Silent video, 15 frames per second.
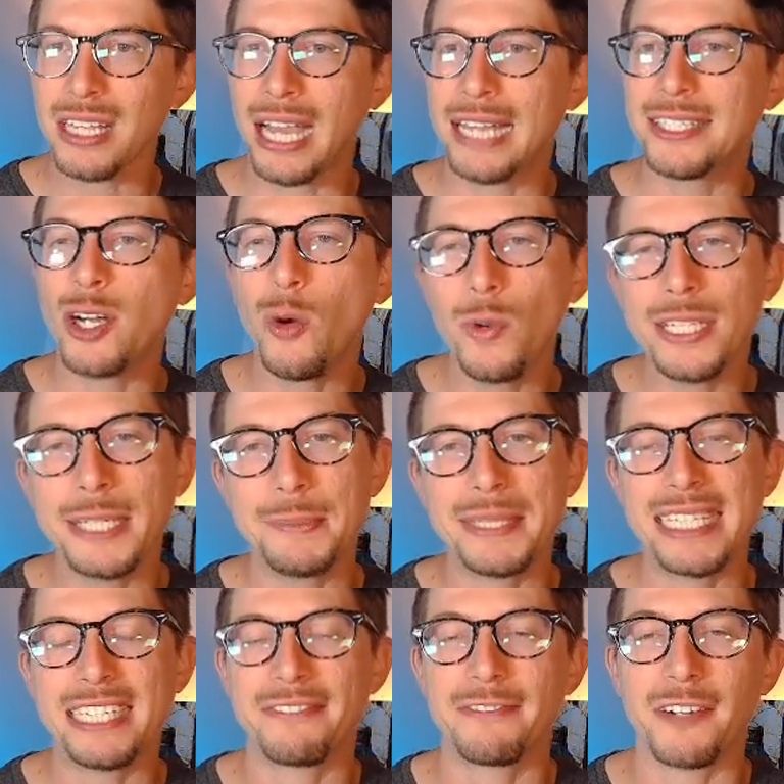I don't want them
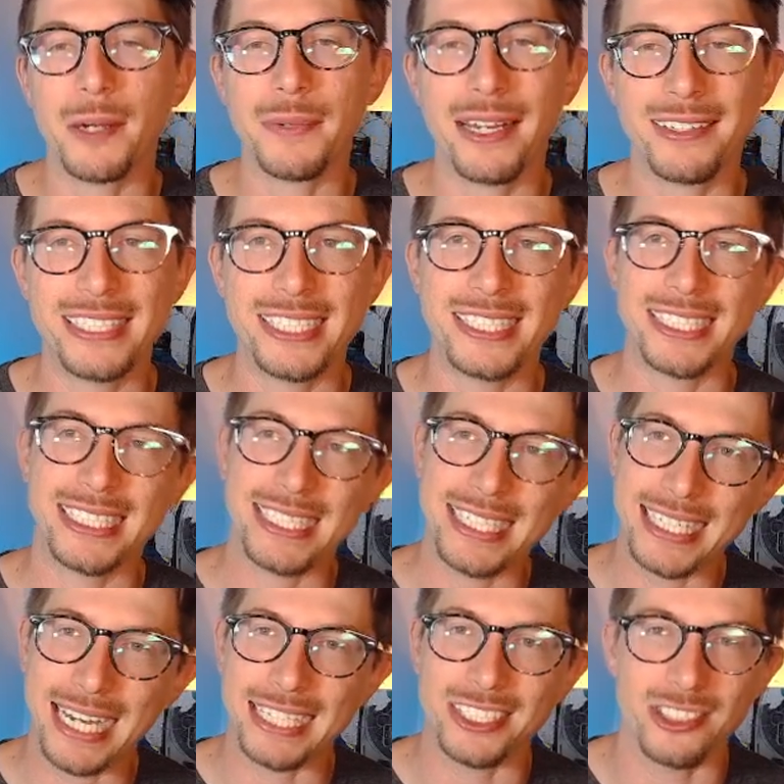to get a farm down here, and
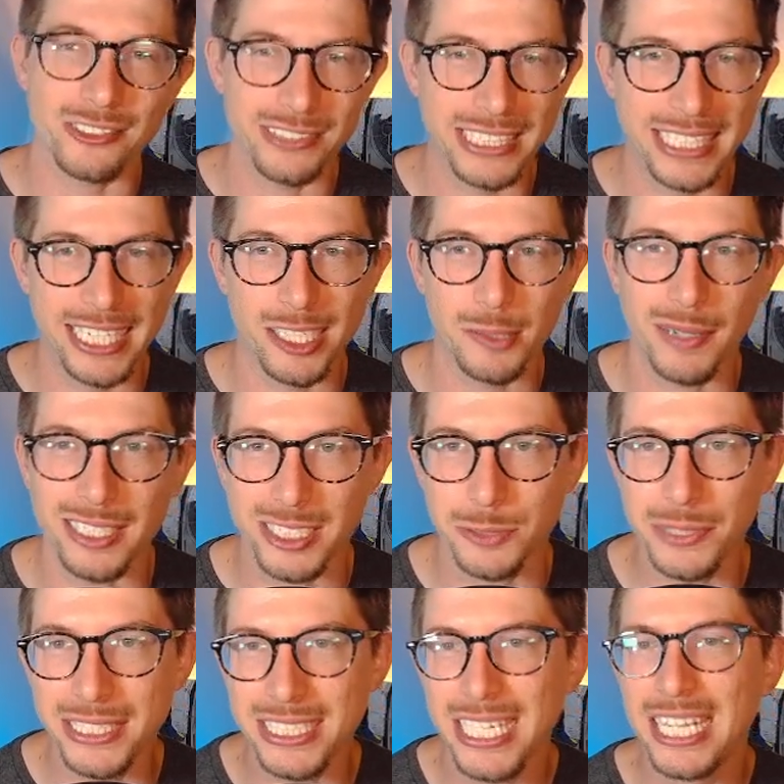again, I don't really care about
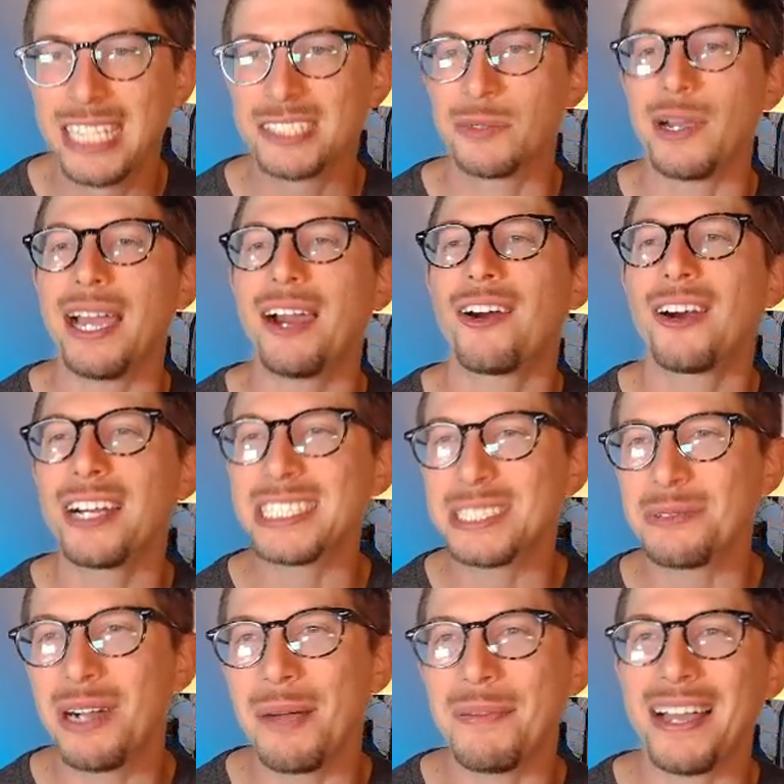Switch, so I hard
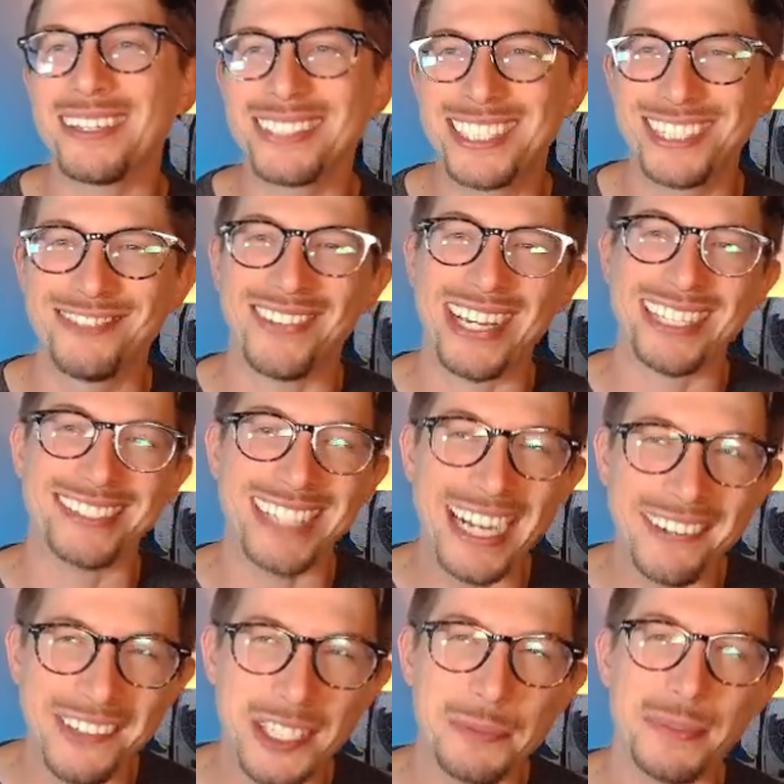swap out into my
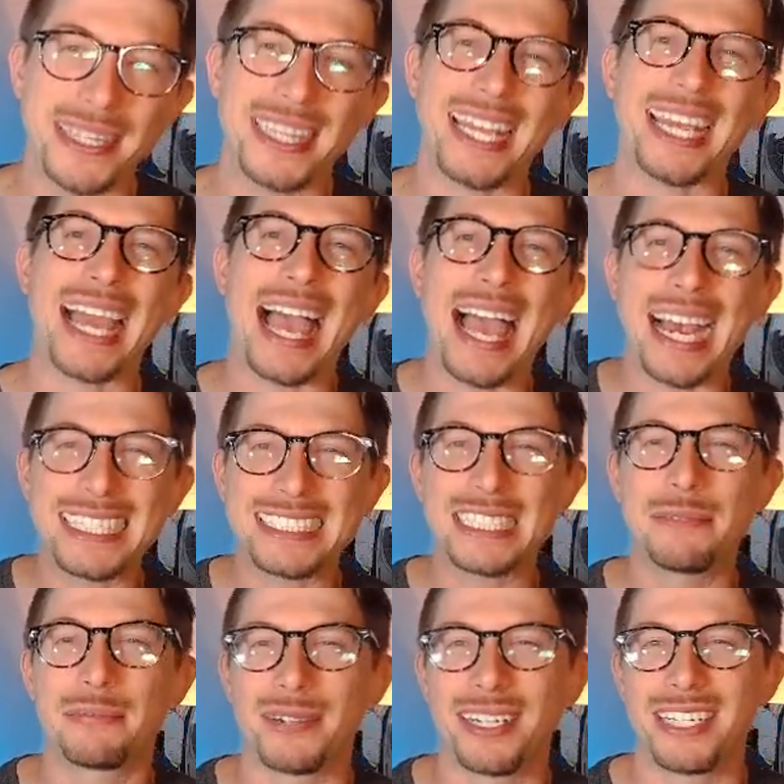Graveler, but they
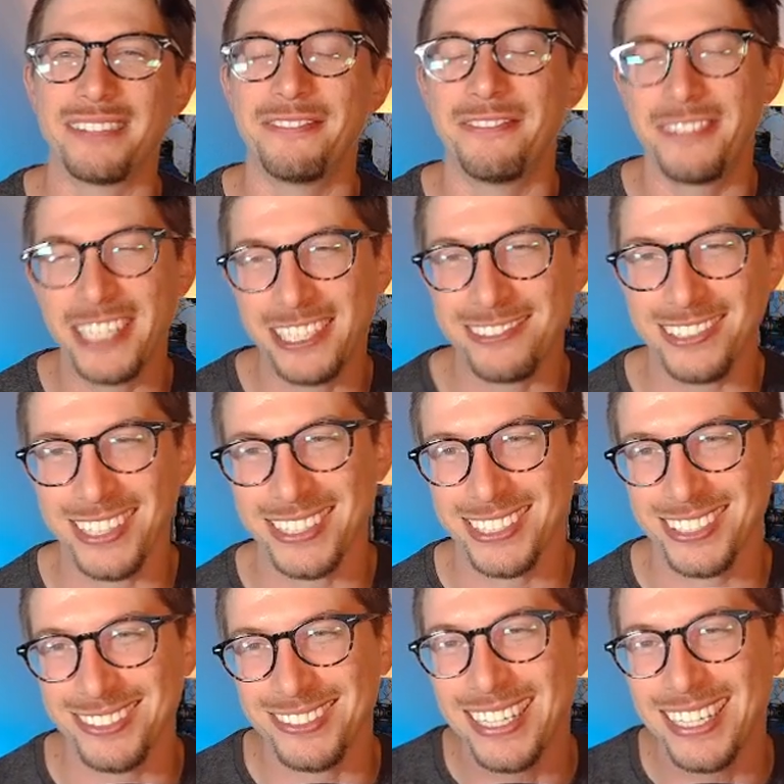actually brought in Vigoroth, so